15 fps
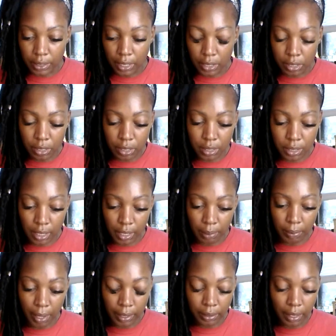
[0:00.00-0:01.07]
Let's just say it
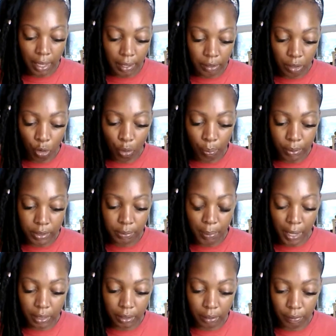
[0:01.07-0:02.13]
like that, their
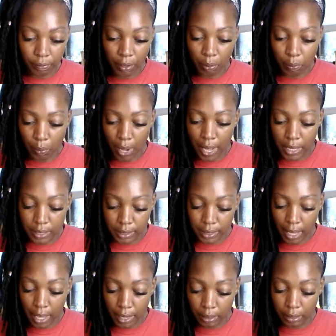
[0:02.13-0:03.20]
perspective. And why is
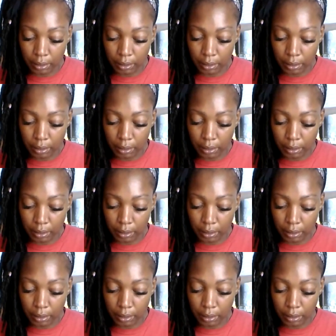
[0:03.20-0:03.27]
that?